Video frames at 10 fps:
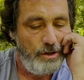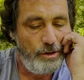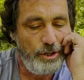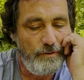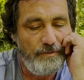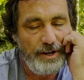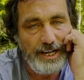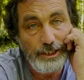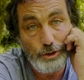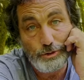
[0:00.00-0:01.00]
On your
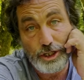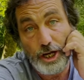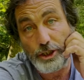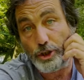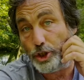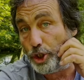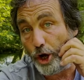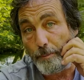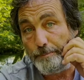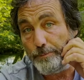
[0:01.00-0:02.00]
financial side, your
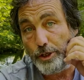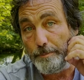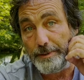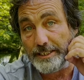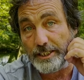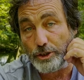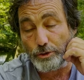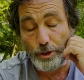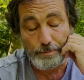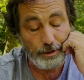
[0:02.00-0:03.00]
job, your business
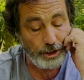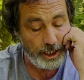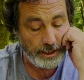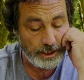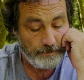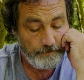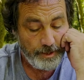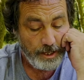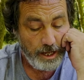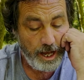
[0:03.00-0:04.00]
or your projects,
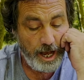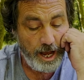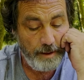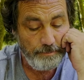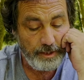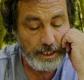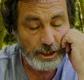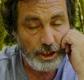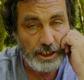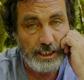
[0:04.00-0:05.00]

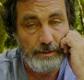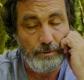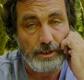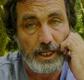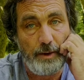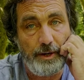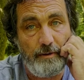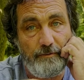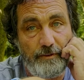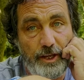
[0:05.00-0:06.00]
let's just see what's going
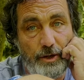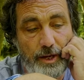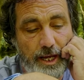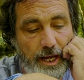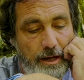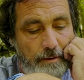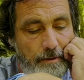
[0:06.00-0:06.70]
on for you here.